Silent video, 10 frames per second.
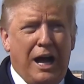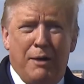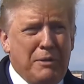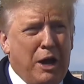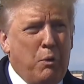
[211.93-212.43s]

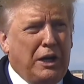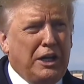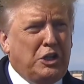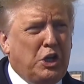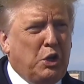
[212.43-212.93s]
I'm not
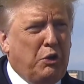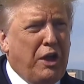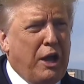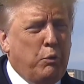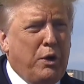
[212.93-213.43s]
willing to do
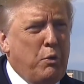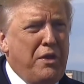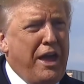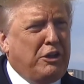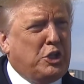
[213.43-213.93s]
that. We'd
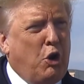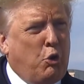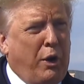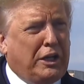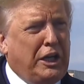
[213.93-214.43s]
win that so
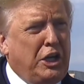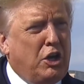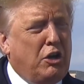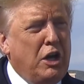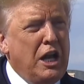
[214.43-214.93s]
quickly
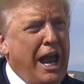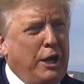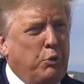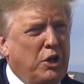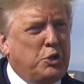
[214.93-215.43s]
your
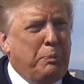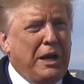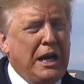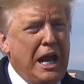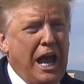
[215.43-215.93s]
head would
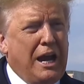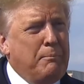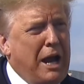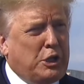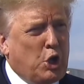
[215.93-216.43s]
spin. And
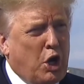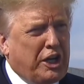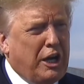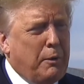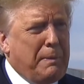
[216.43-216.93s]
I'm not
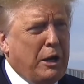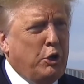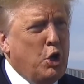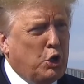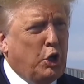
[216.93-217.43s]
talking
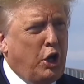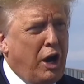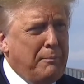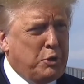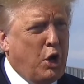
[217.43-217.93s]
about
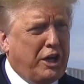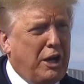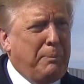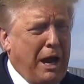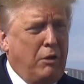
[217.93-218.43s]
nuclear. I'm
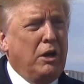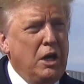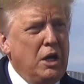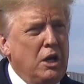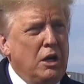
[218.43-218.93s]
talking about
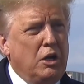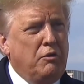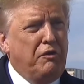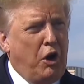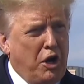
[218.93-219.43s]

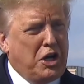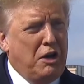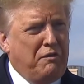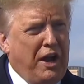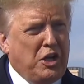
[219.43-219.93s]
very
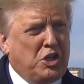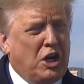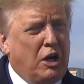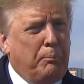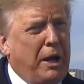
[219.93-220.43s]

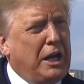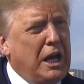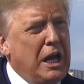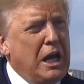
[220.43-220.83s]
conventional. But